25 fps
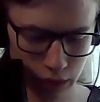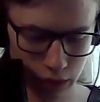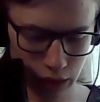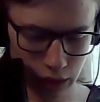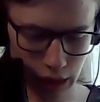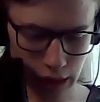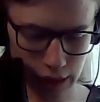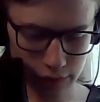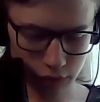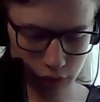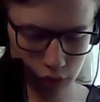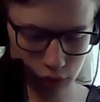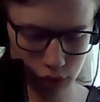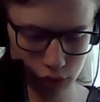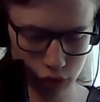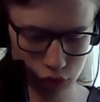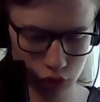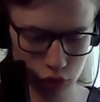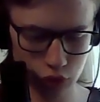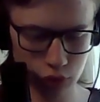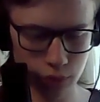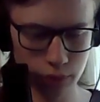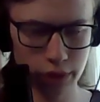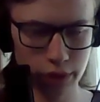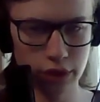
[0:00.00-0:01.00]
After the
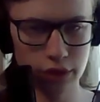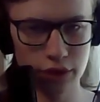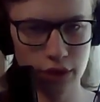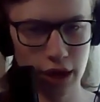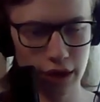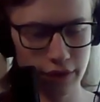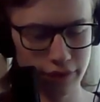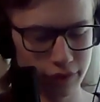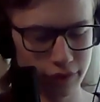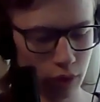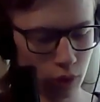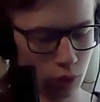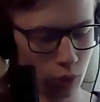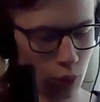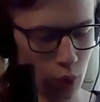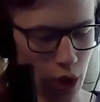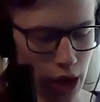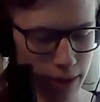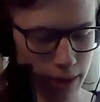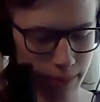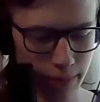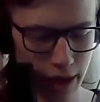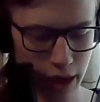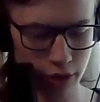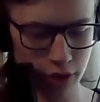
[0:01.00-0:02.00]
storm cleared, I felt way
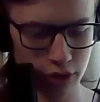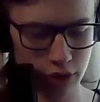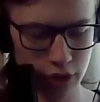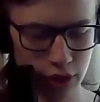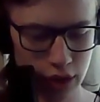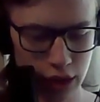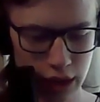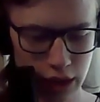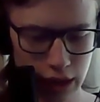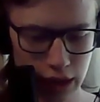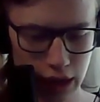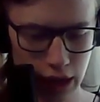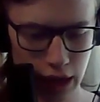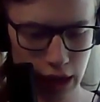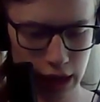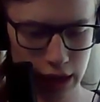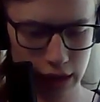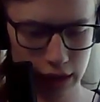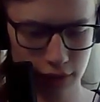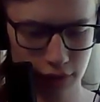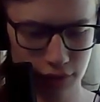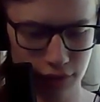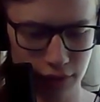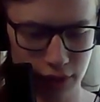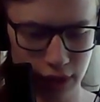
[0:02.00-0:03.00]
better. I had
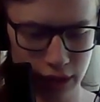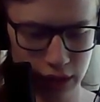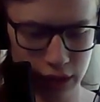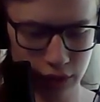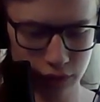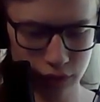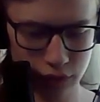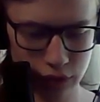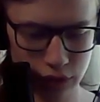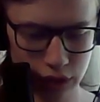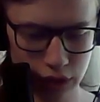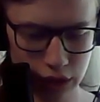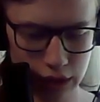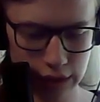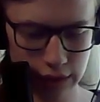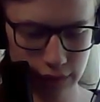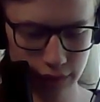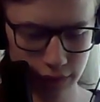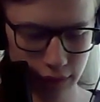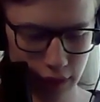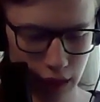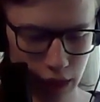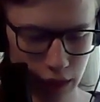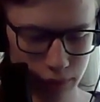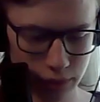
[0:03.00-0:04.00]
a feeling of relief.
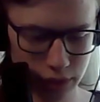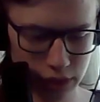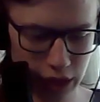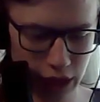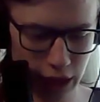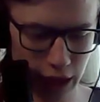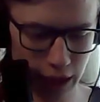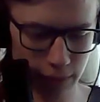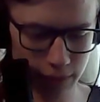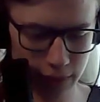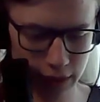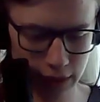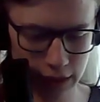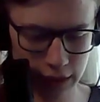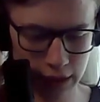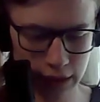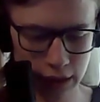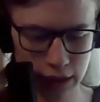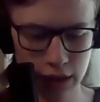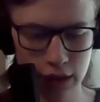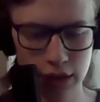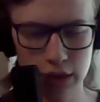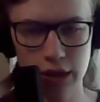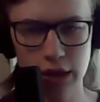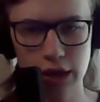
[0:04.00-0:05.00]
I was happy
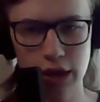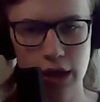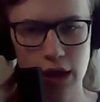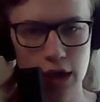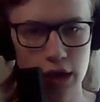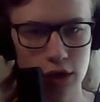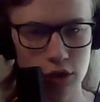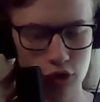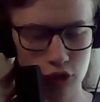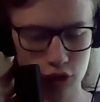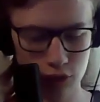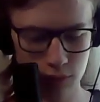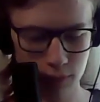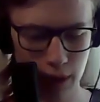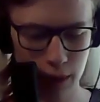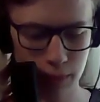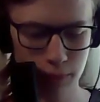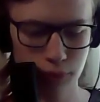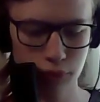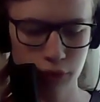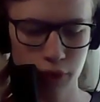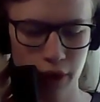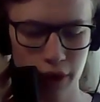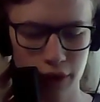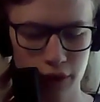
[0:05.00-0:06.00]
that God heard my
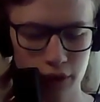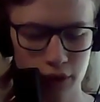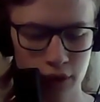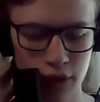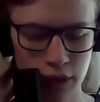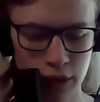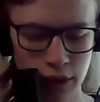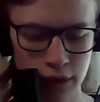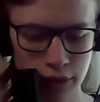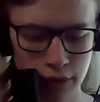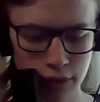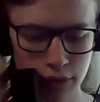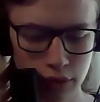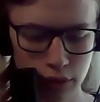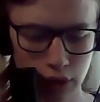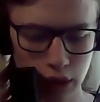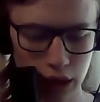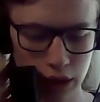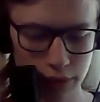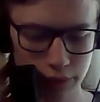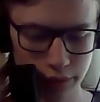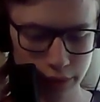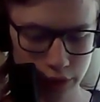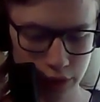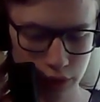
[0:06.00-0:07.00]
prayer,
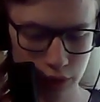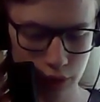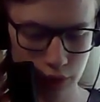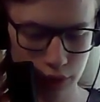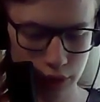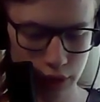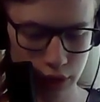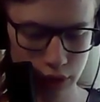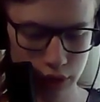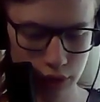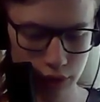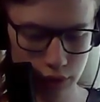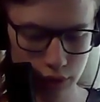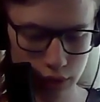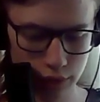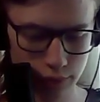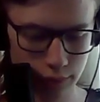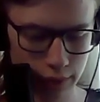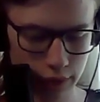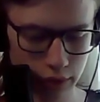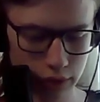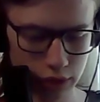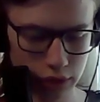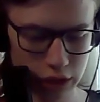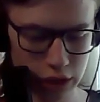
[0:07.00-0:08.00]
and it was according to his
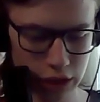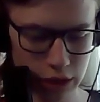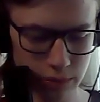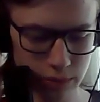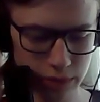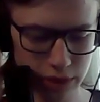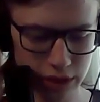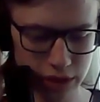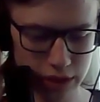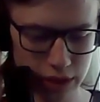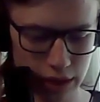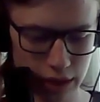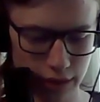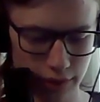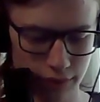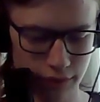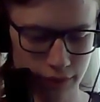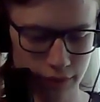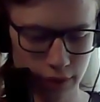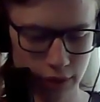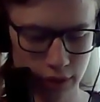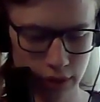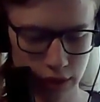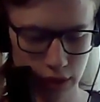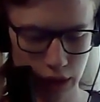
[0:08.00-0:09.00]
will to keep me safe.
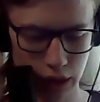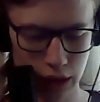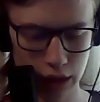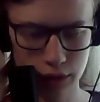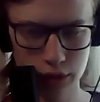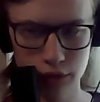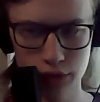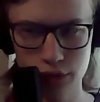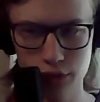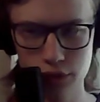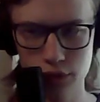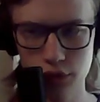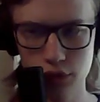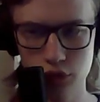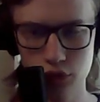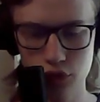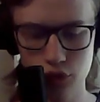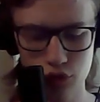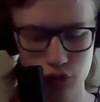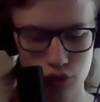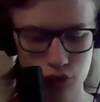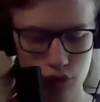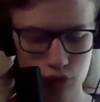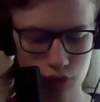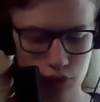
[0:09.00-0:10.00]
I learned
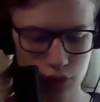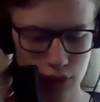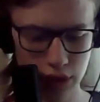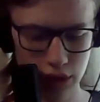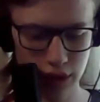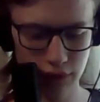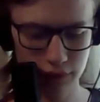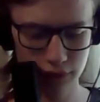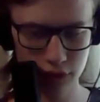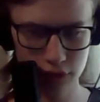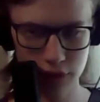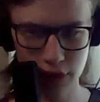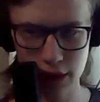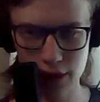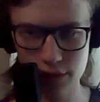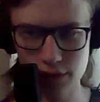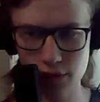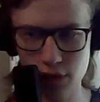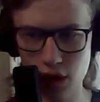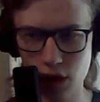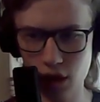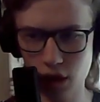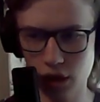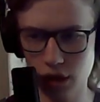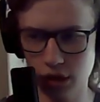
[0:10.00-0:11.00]
to never doubt
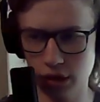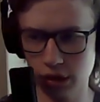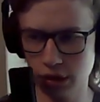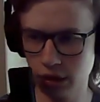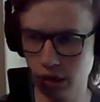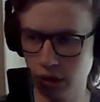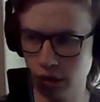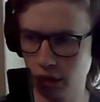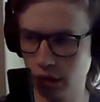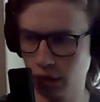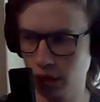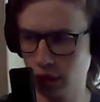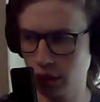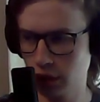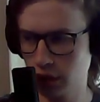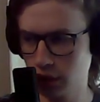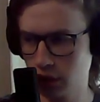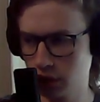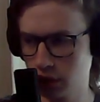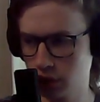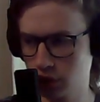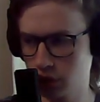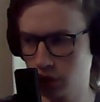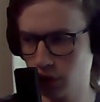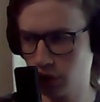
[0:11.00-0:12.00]
God.
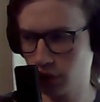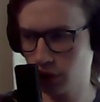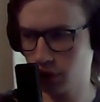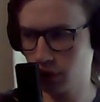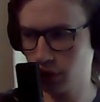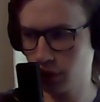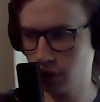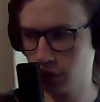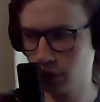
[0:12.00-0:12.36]
So,